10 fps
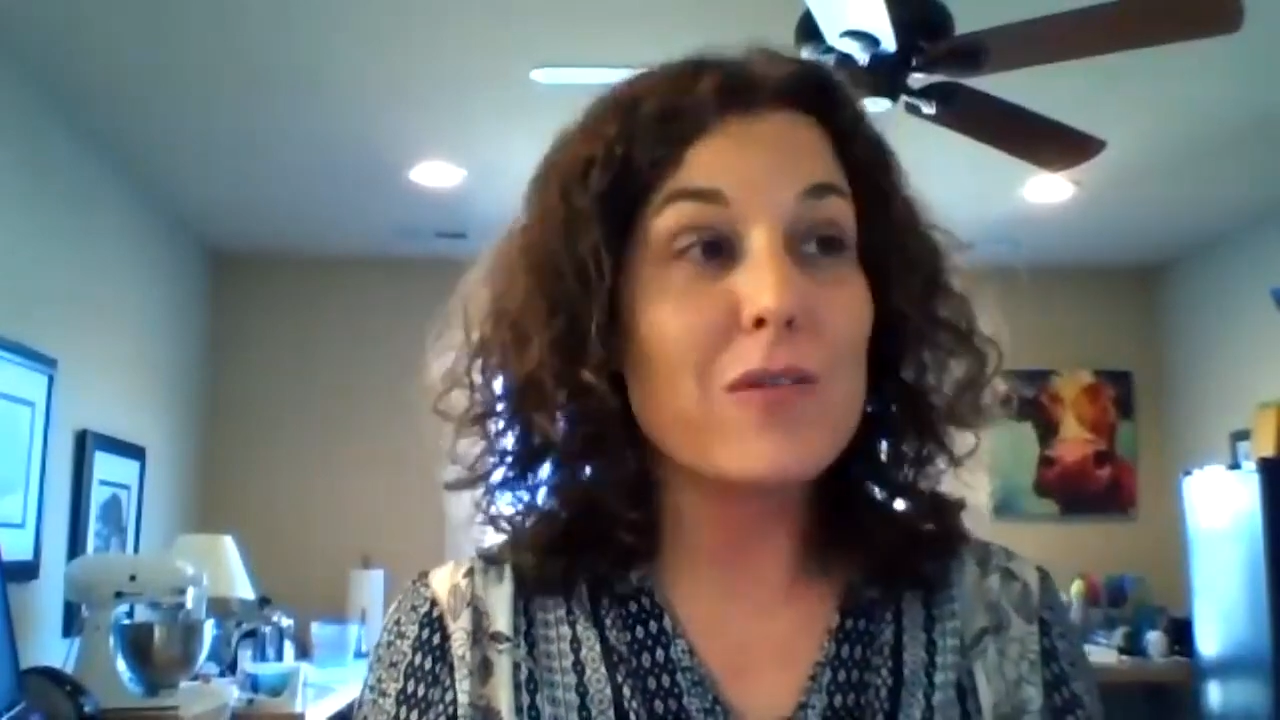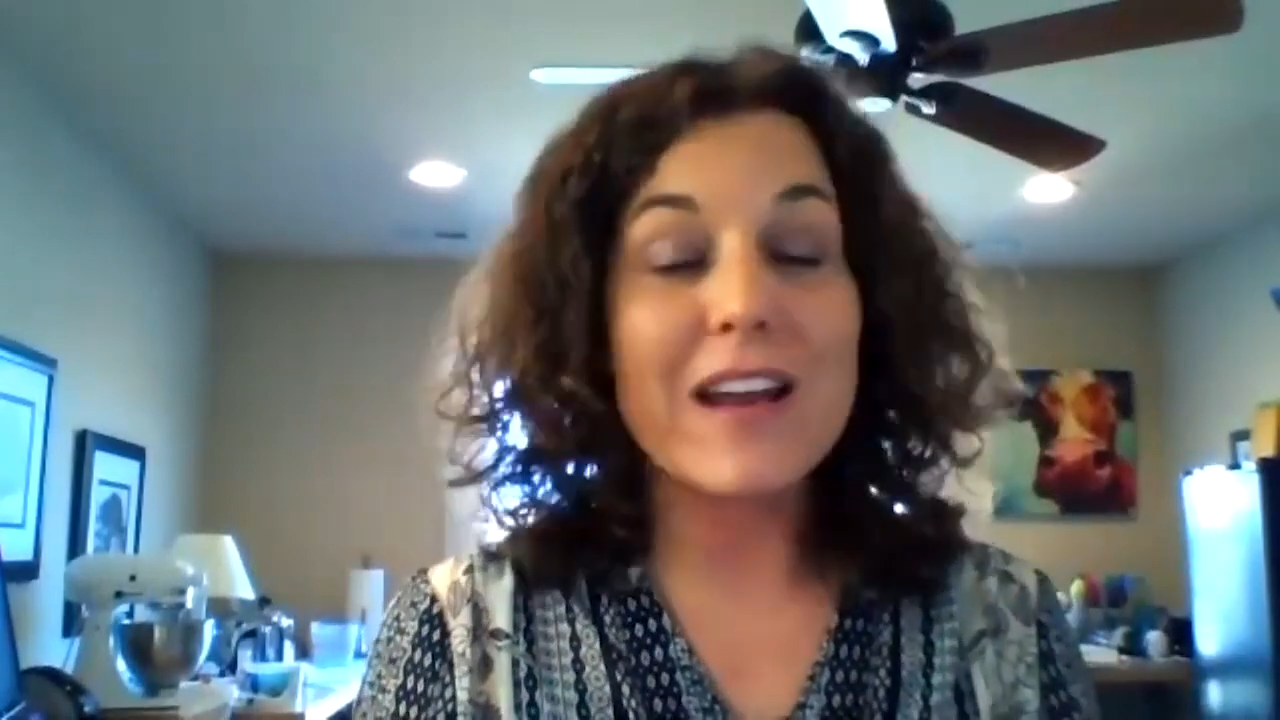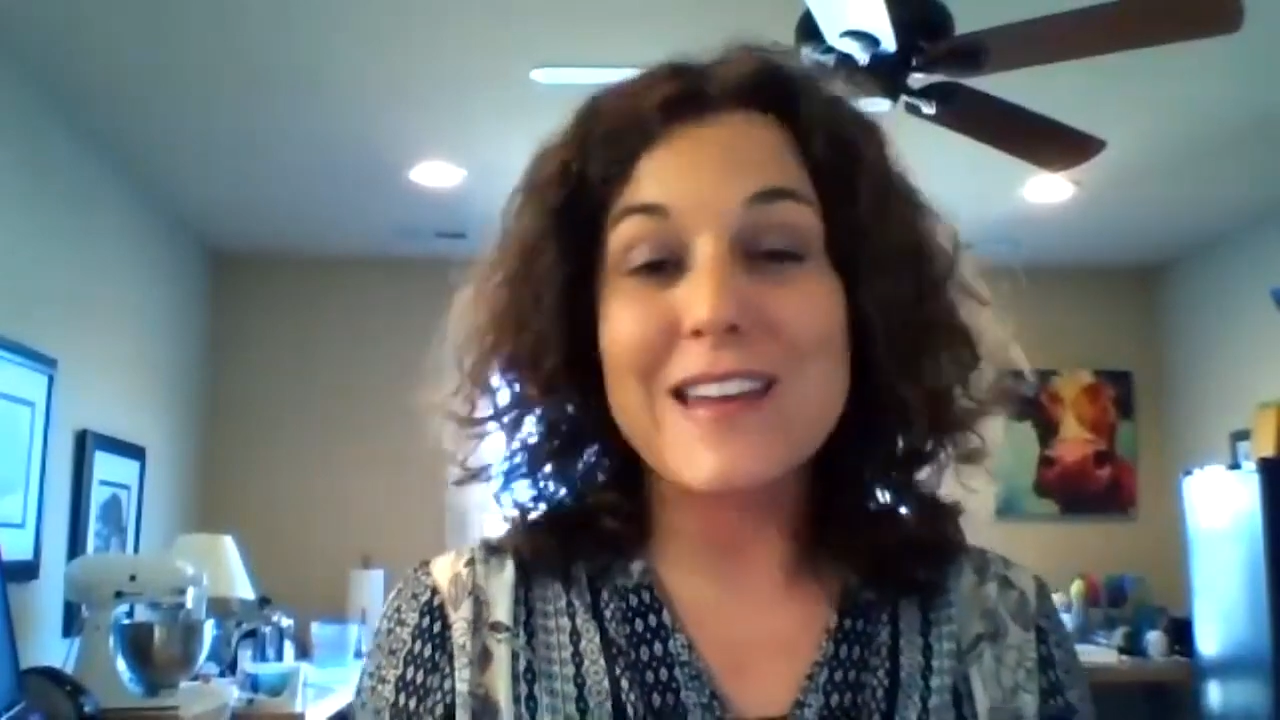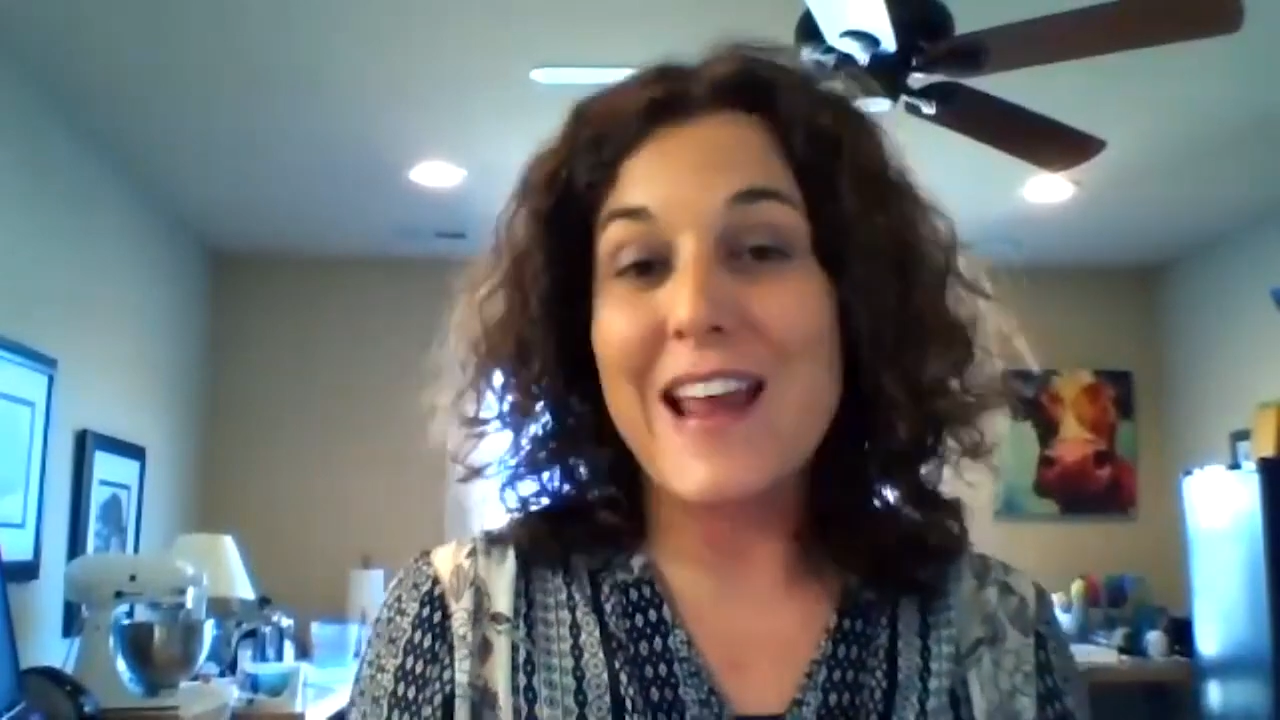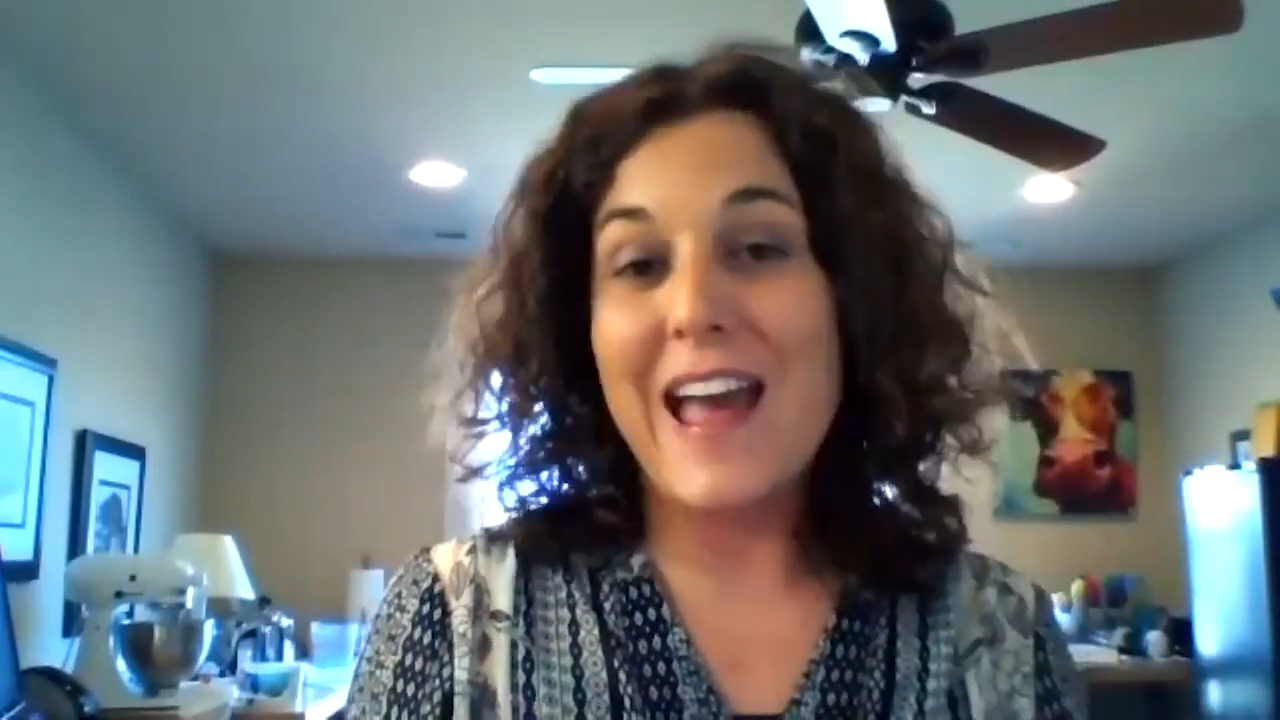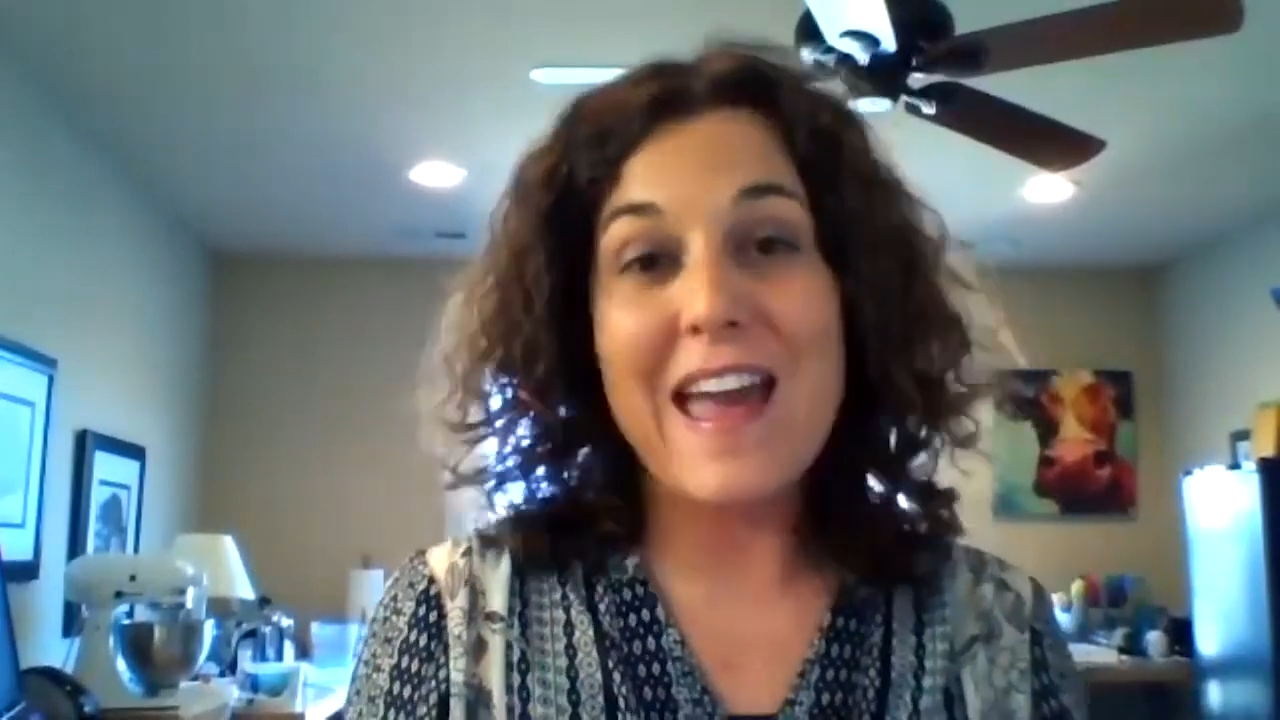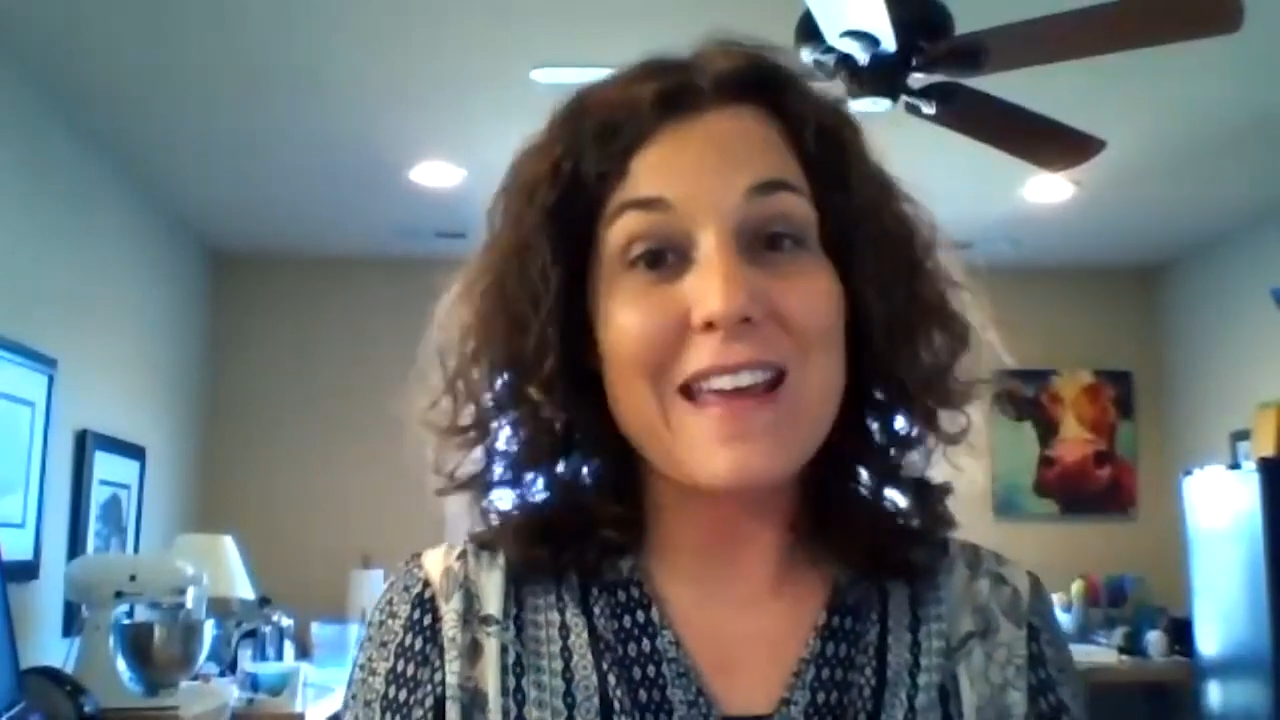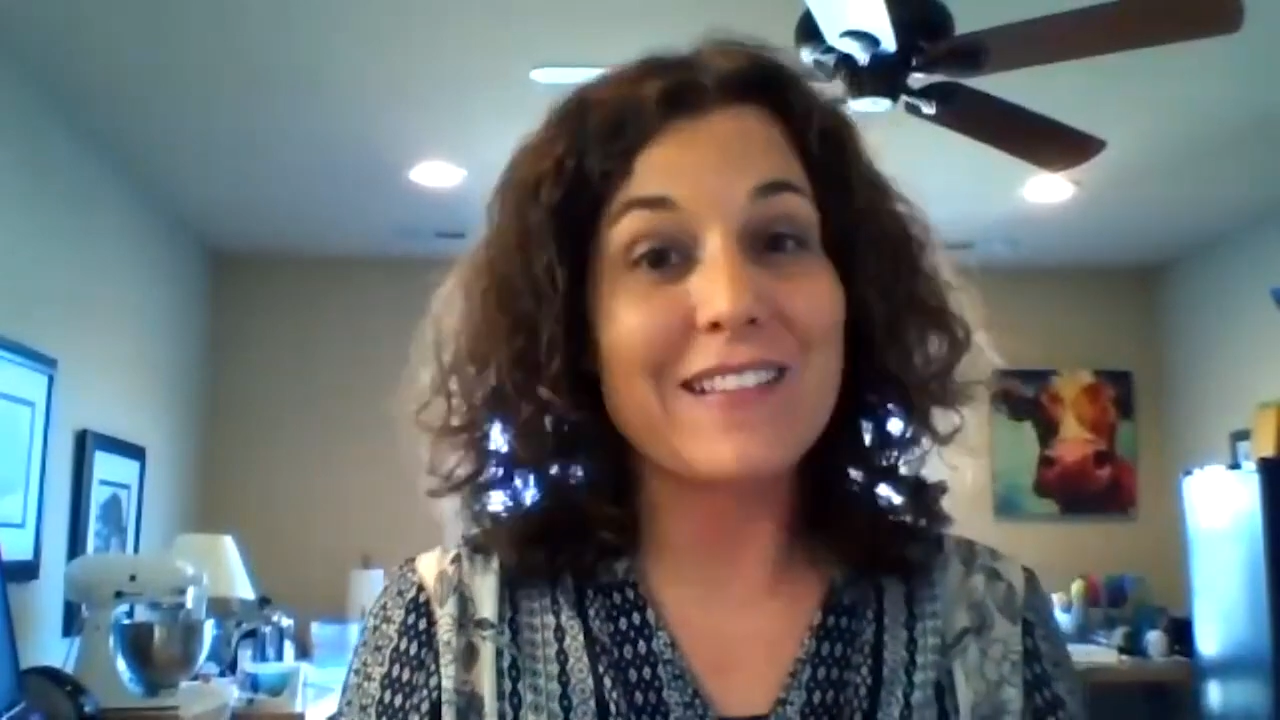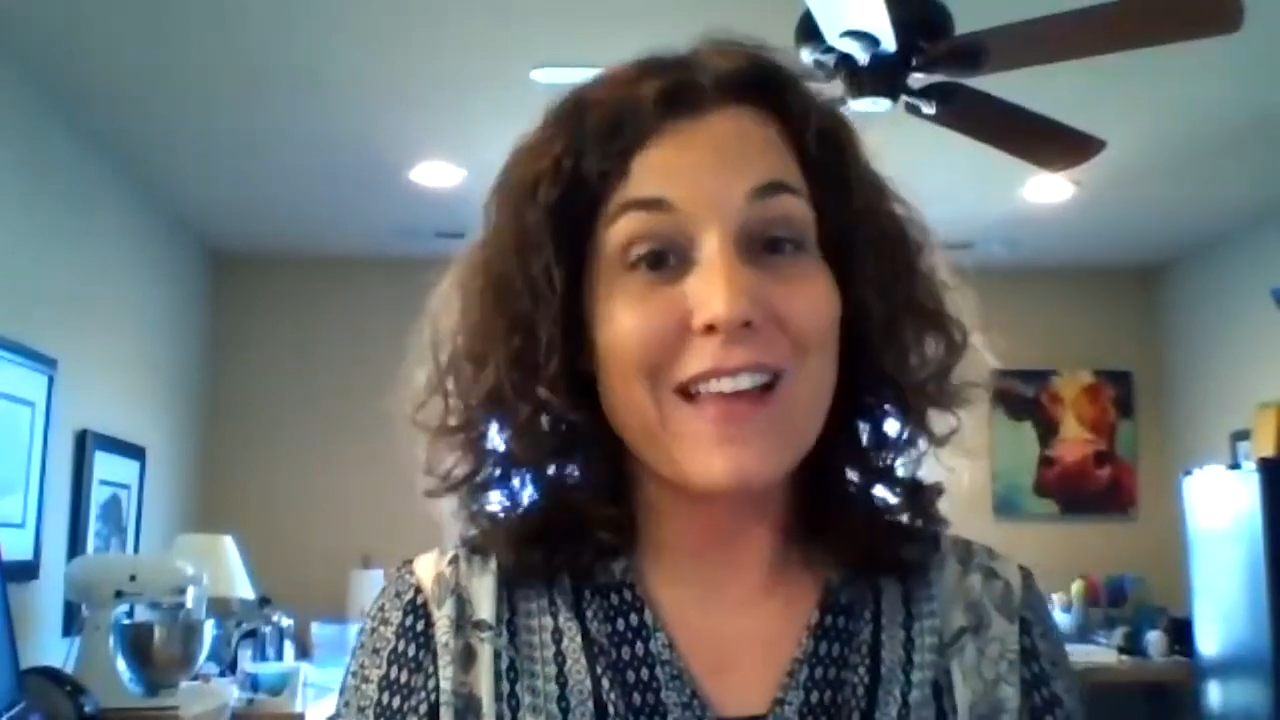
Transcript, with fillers: that I can hang.